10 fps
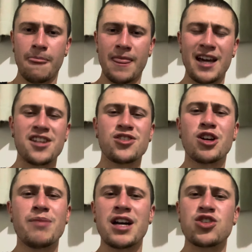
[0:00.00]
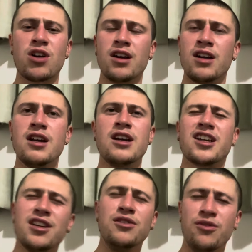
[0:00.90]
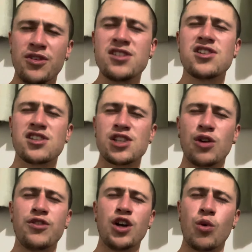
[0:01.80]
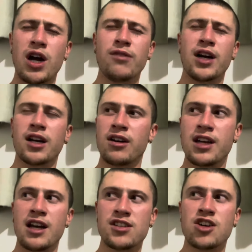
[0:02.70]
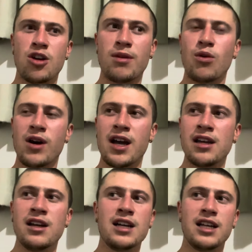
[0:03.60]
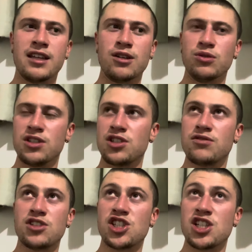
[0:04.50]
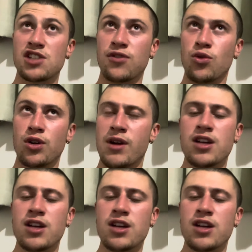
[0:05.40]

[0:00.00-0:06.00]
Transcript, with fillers: And it's not about trying to convince yourself in a way of like, okay, it's going my way, and then all this shit's falling around.